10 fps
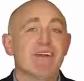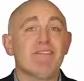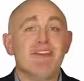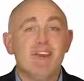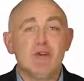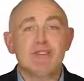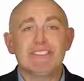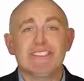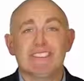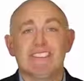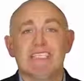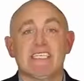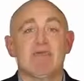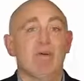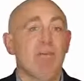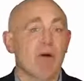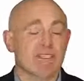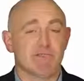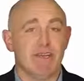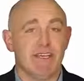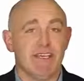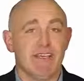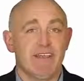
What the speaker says: of the hugely successful Bonus Monkey,